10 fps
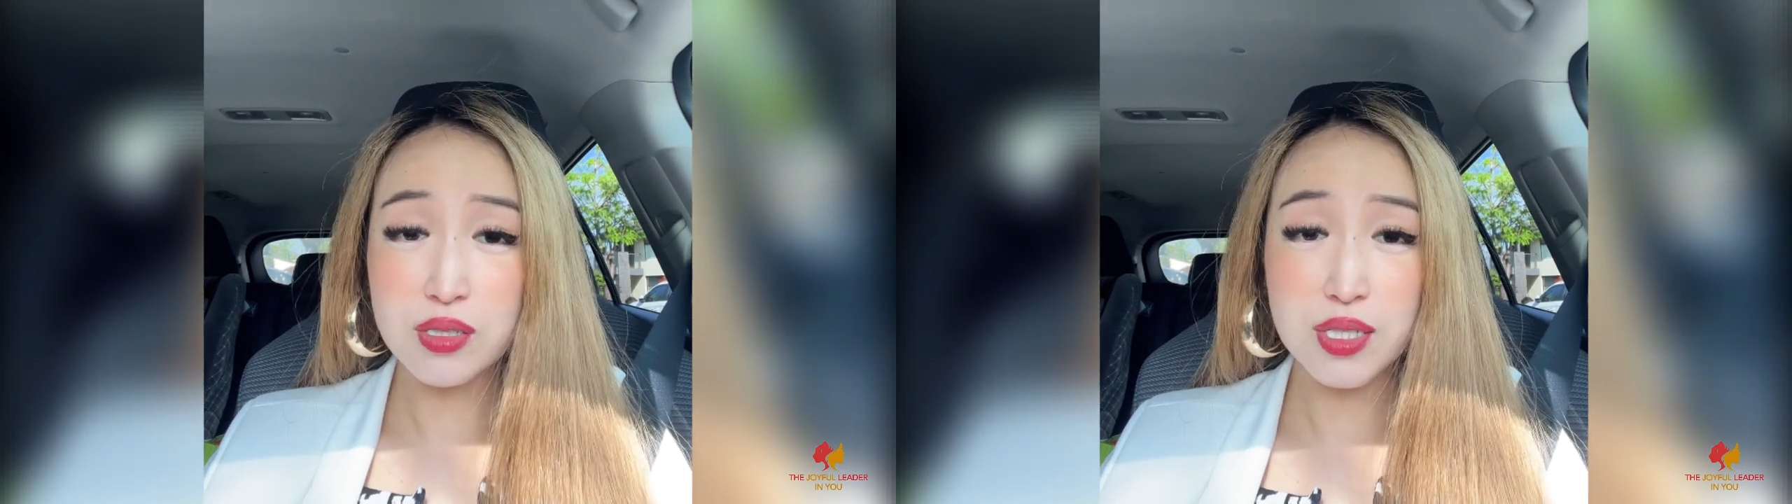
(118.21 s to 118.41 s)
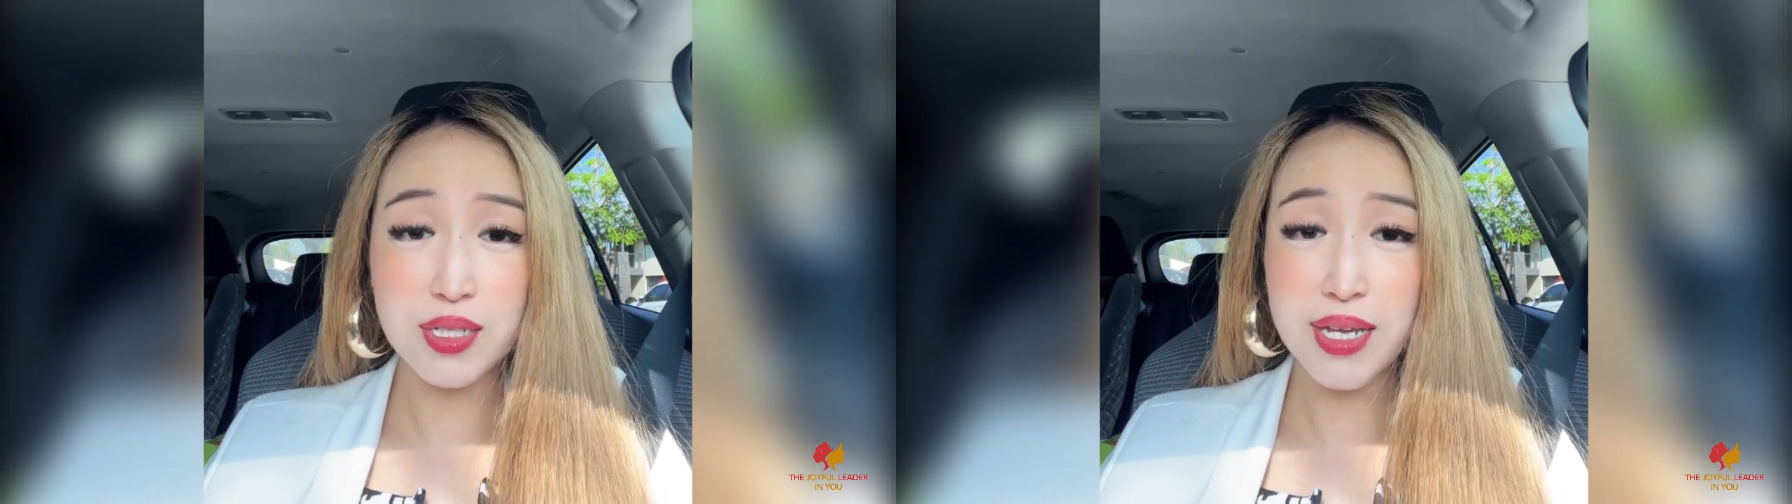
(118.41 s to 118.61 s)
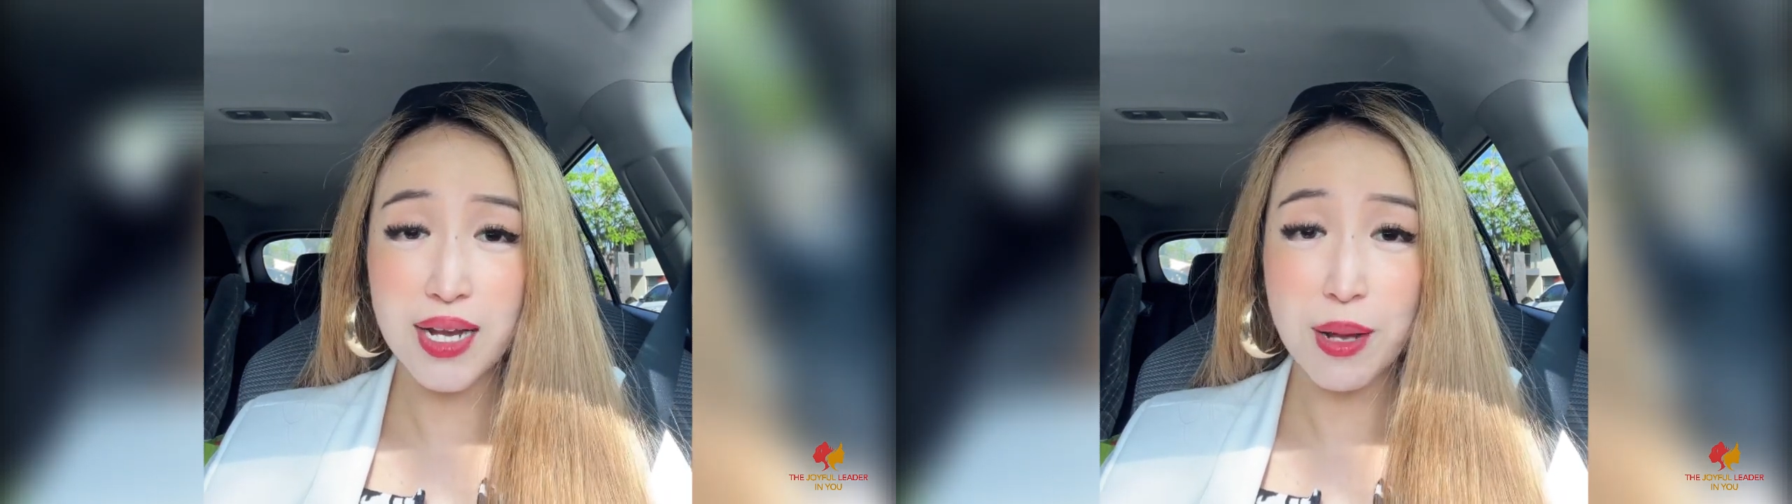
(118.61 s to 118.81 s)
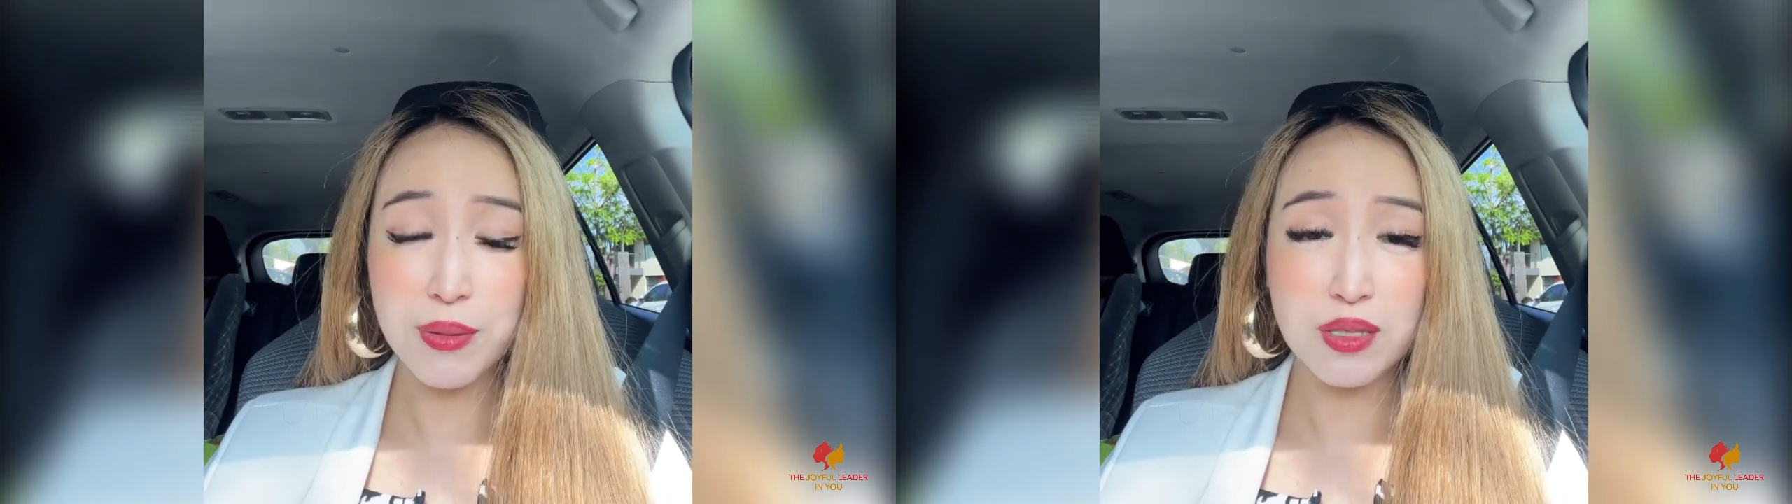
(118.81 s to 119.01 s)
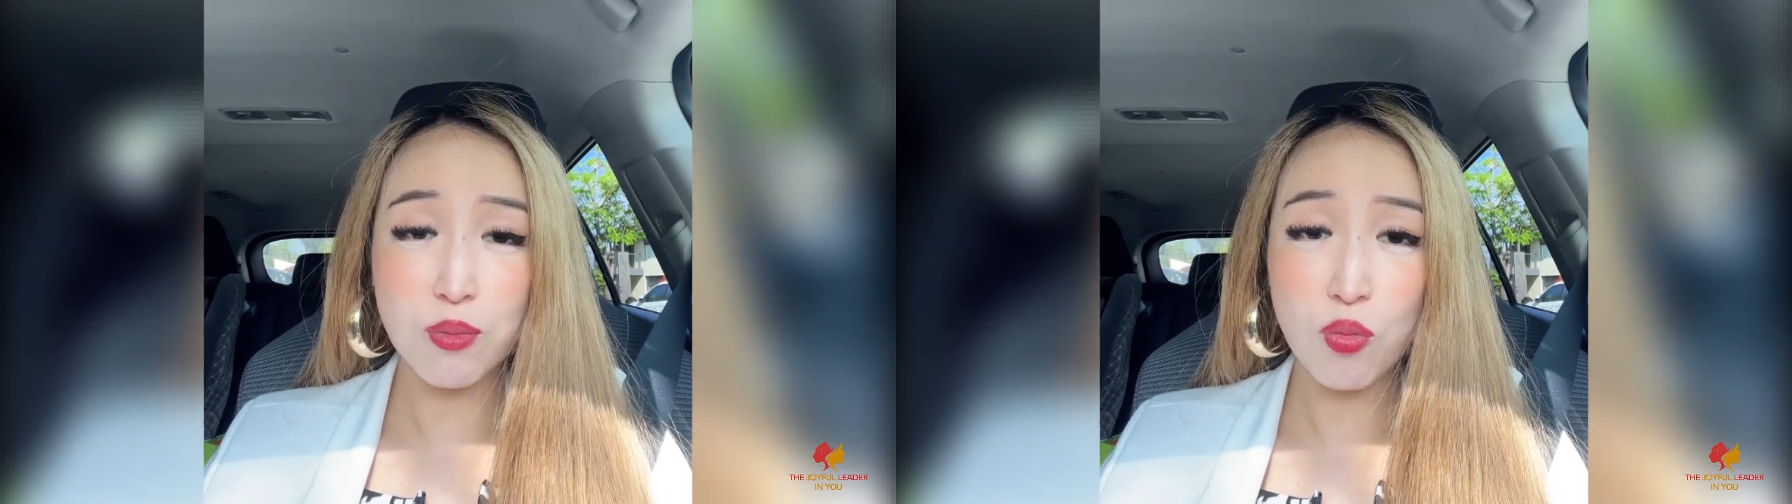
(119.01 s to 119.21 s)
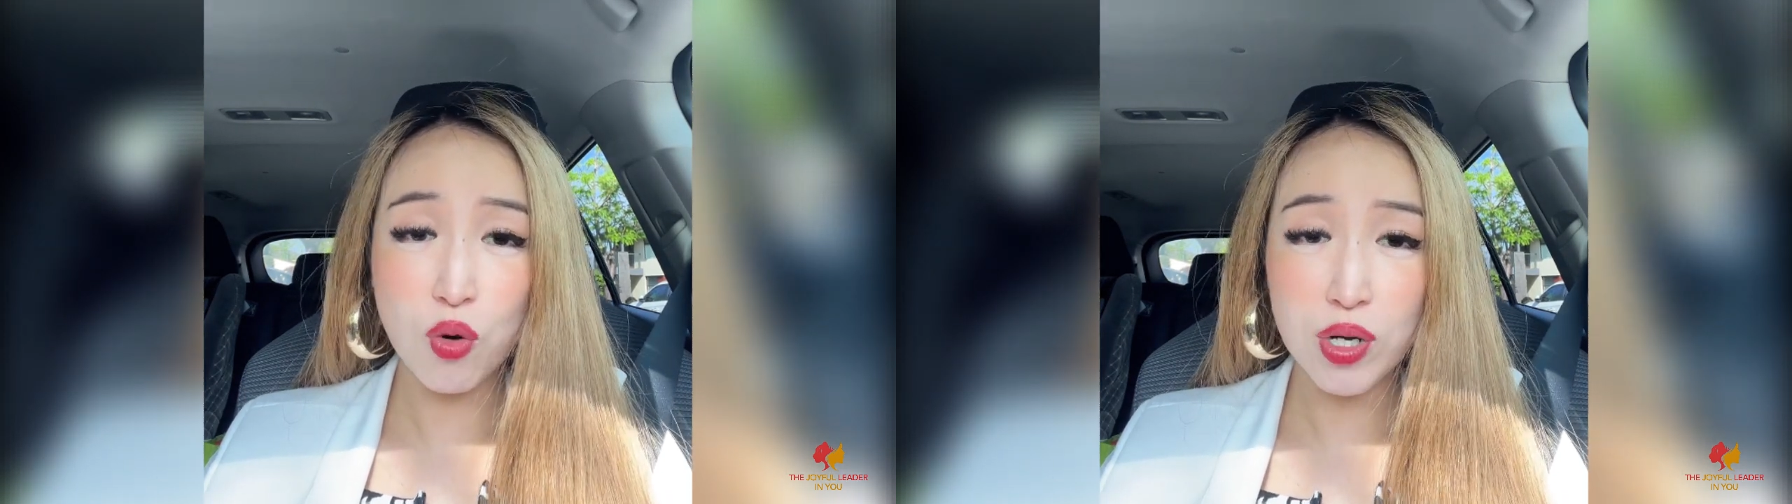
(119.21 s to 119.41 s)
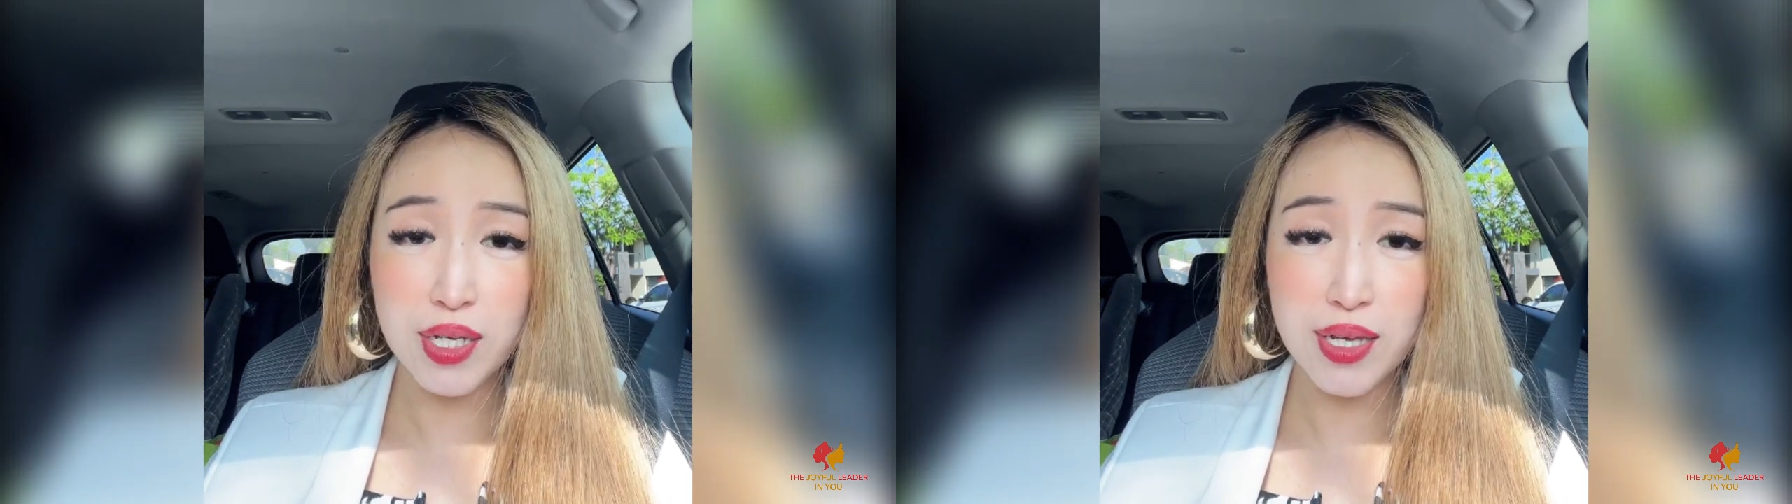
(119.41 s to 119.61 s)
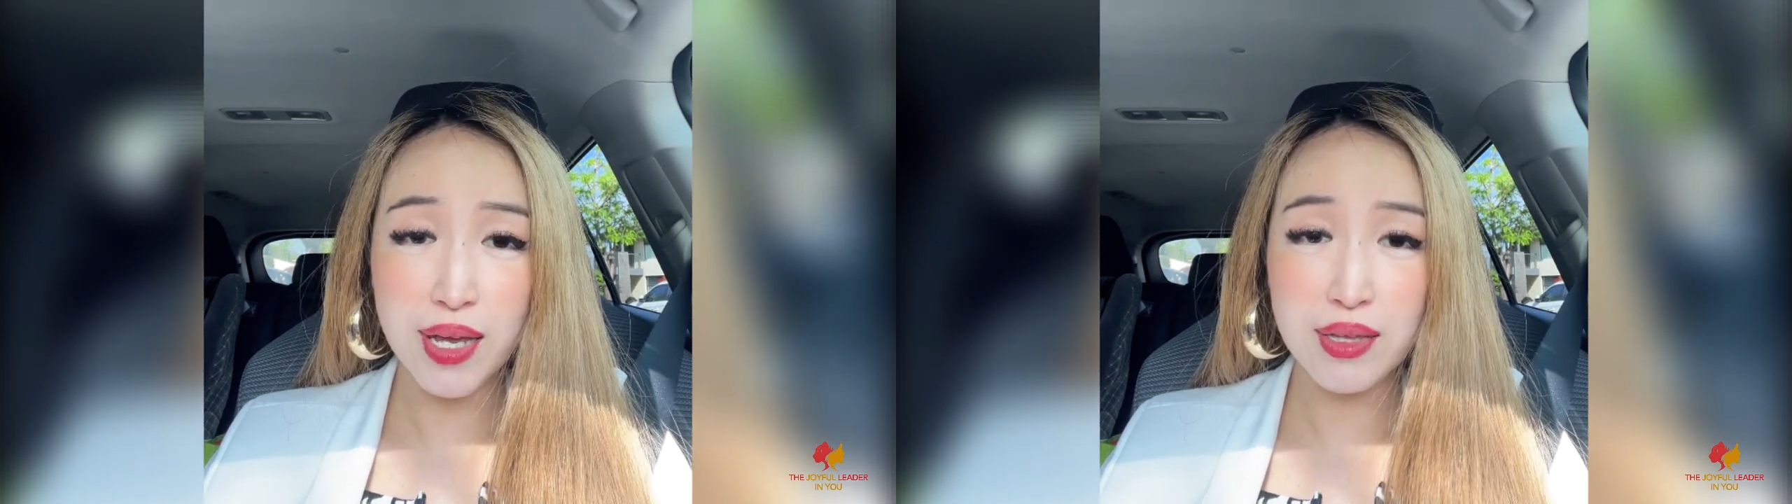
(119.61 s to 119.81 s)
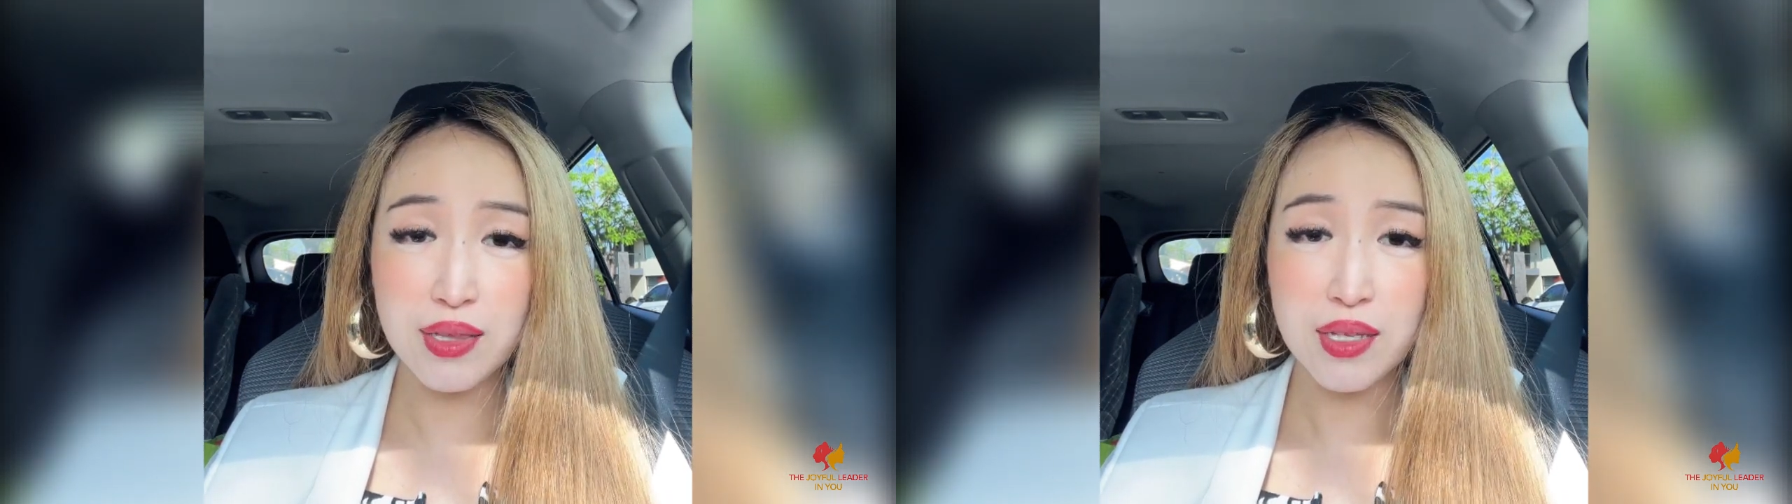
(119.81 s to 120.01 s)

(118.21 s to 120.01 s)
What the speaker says: didn't get up in the morning, and